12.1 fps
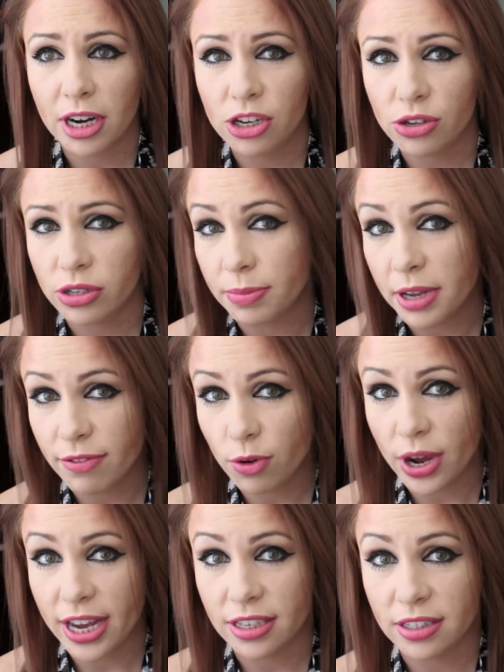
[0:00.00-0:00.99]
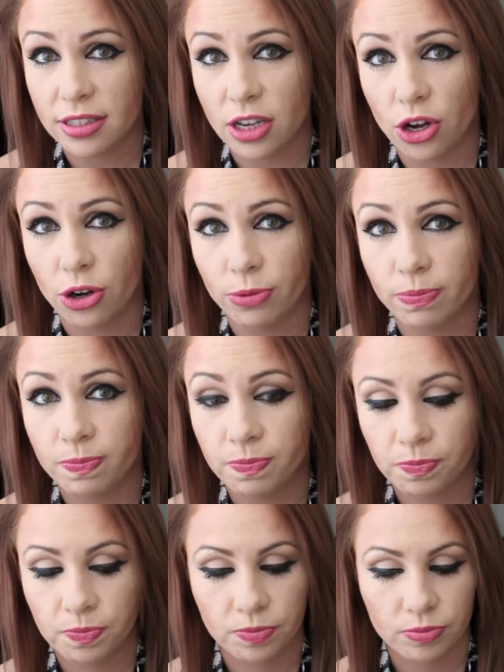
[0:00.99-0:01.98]
gonna do some giveaways. So
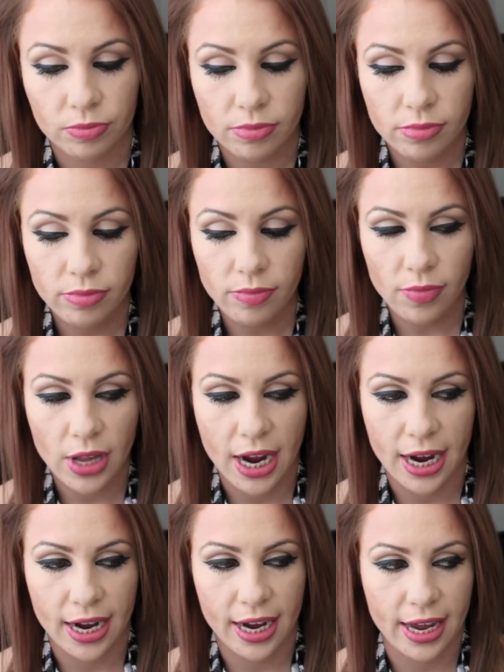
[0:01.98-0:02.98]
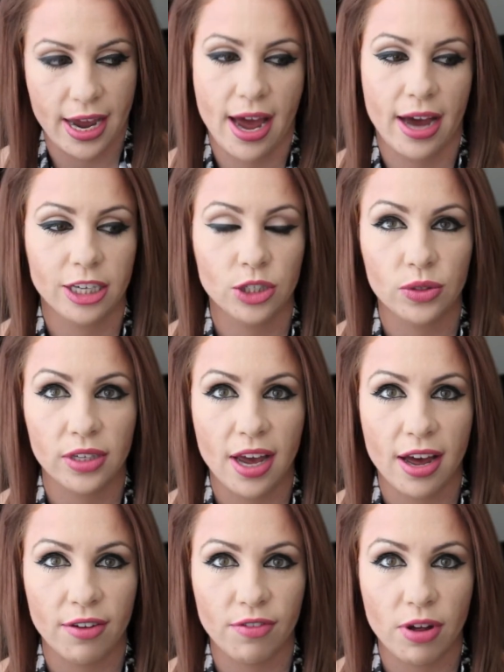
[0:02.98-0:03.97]
I actually
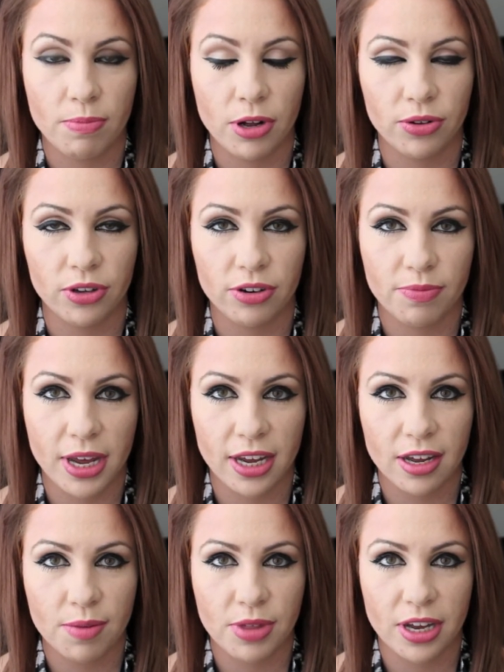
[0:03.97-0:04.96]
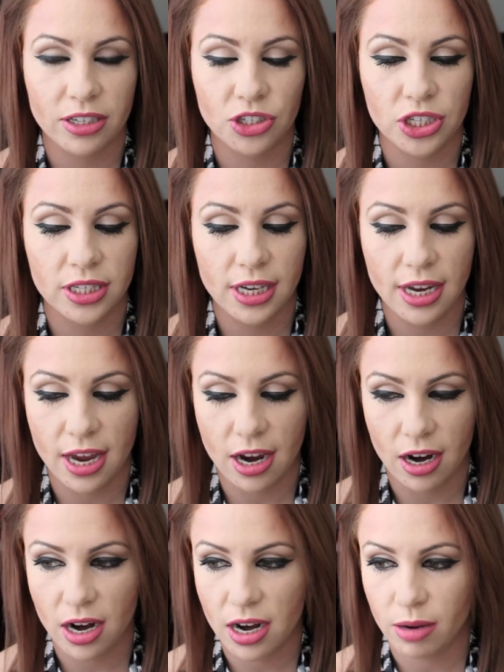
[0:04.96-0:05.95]
have a boatload of makeup that is just sitting
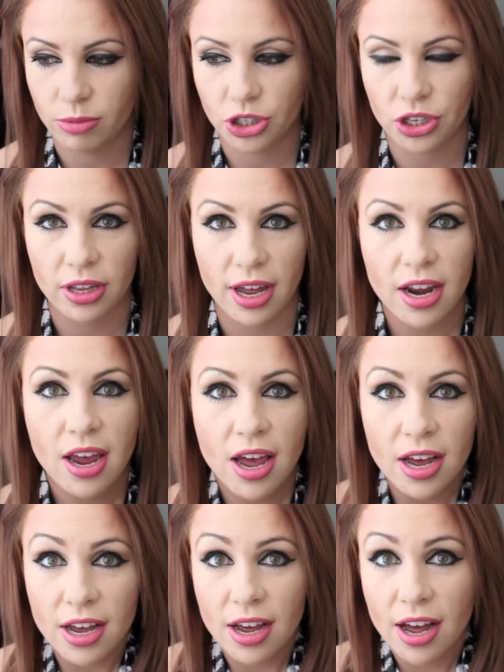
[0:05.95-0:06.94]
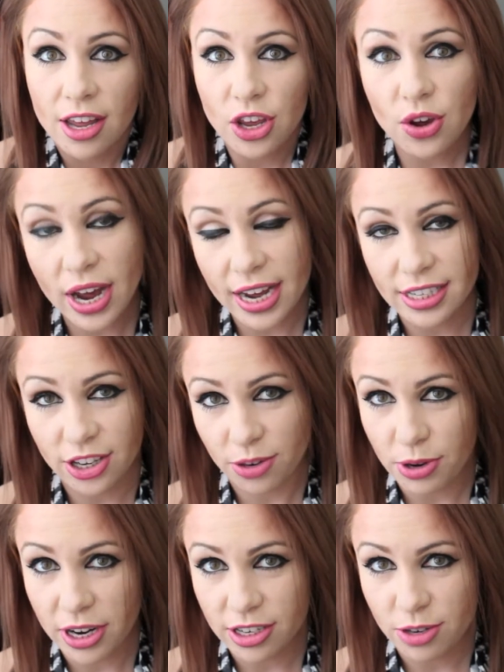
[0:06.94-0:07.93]
here, and I'm sure that you guys could
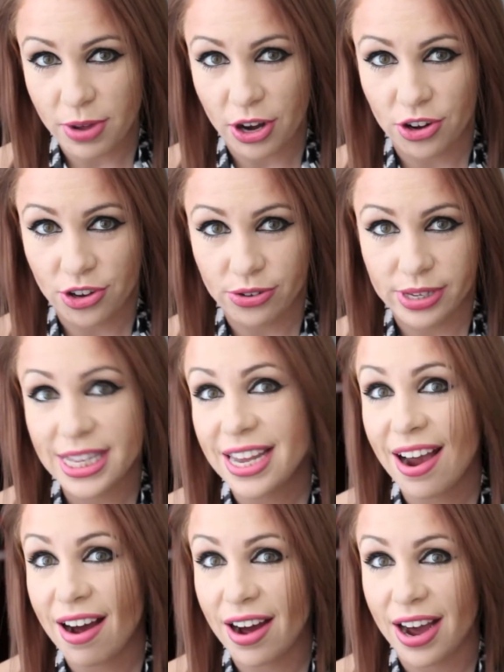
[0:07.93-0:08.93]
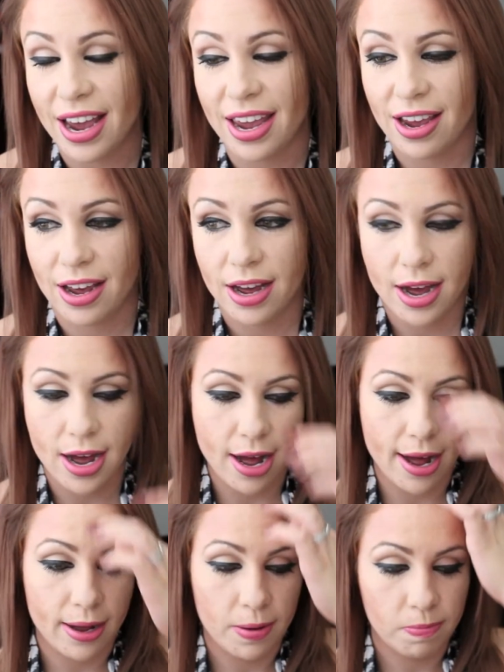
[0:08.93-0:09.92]
put it to better use than I.
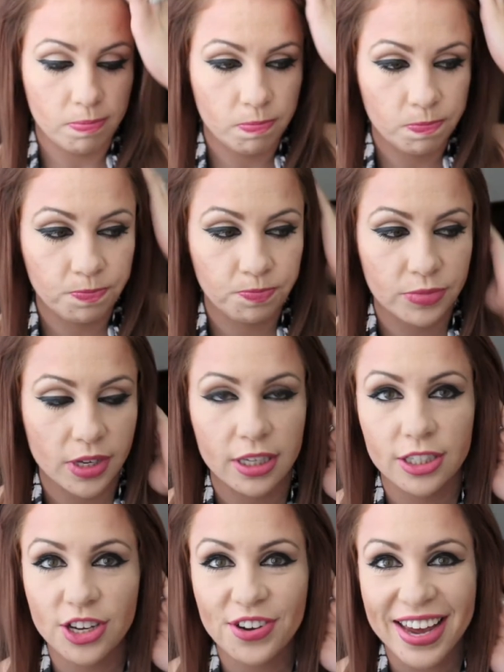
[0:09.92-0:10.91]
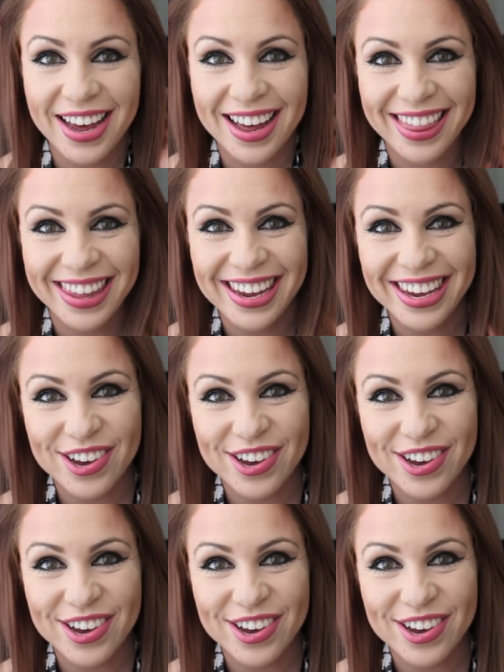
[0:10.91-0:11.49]
So yeah, thank